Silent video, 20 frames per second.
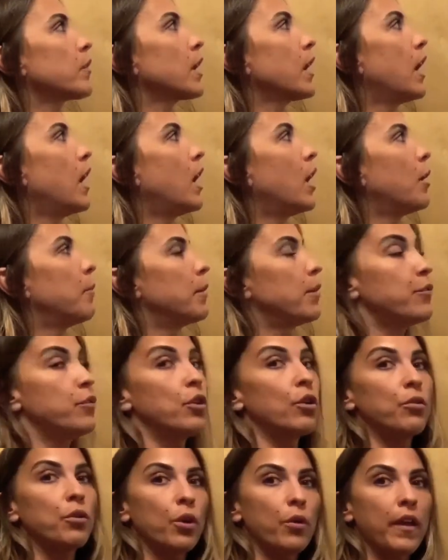um, if you
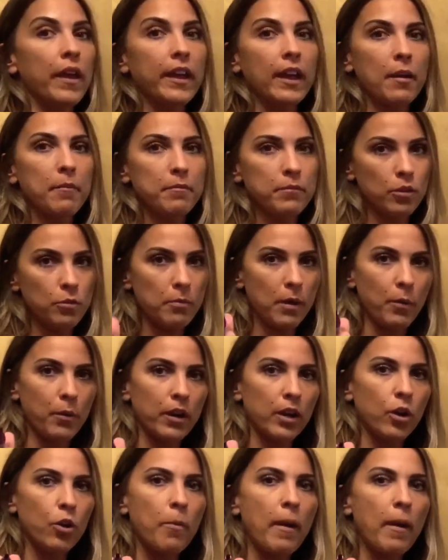don't know that yet, you might want to go